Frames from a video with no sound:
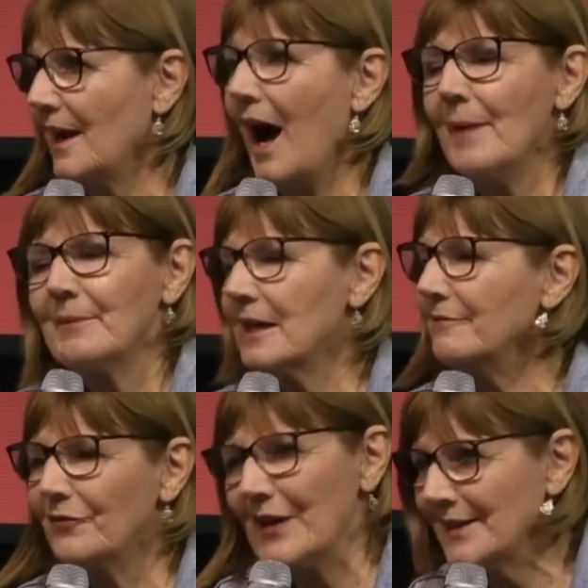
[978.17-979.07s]
I'm
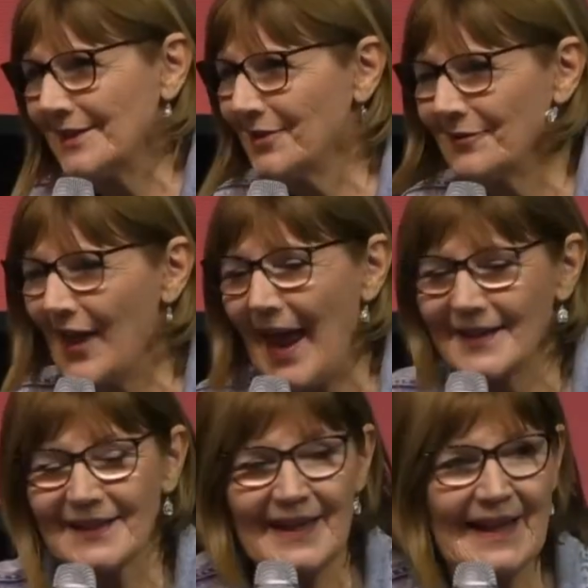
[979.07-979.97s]
convinced of
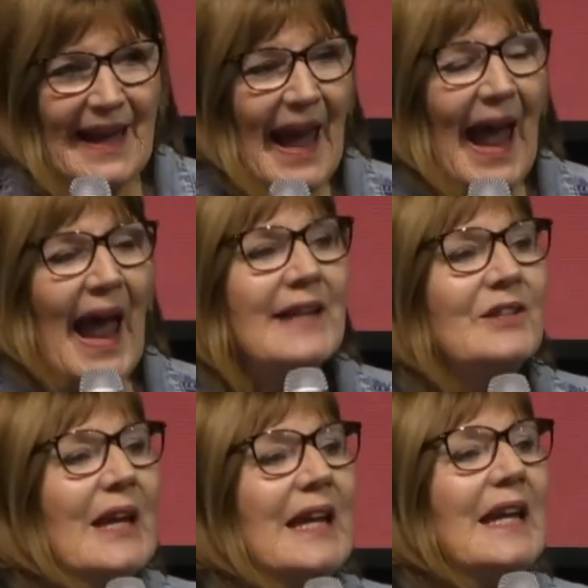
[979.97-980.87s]
that and
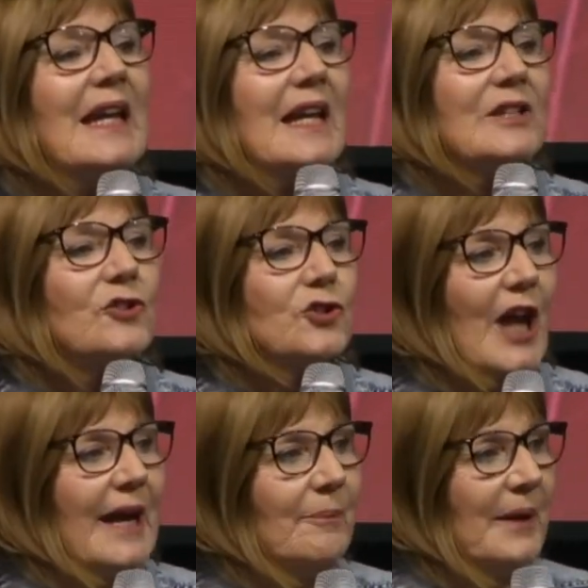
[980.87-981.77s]
He is
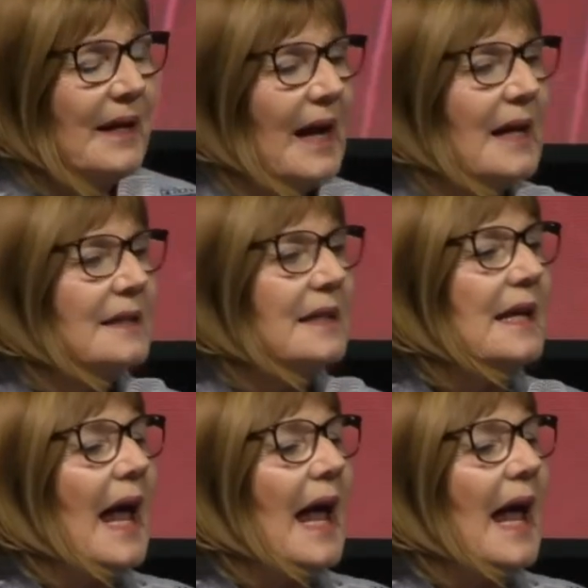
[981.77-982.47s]
shaping us,